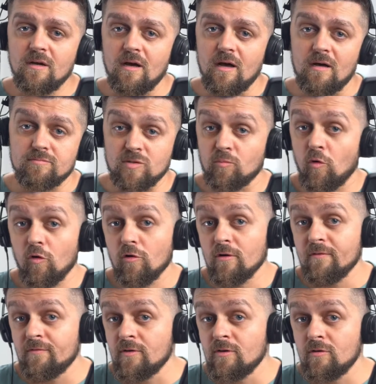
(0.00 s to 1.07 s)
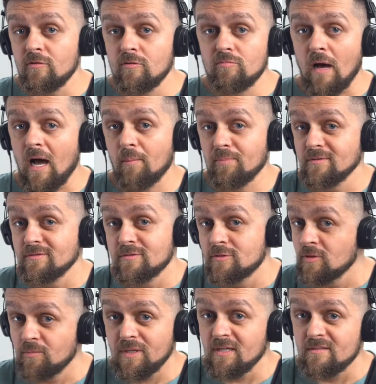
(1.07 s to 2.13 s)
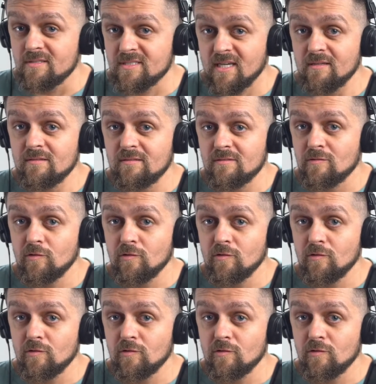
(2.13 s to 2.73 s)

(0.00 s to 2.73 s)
Tomorrow, if you happen to be in St.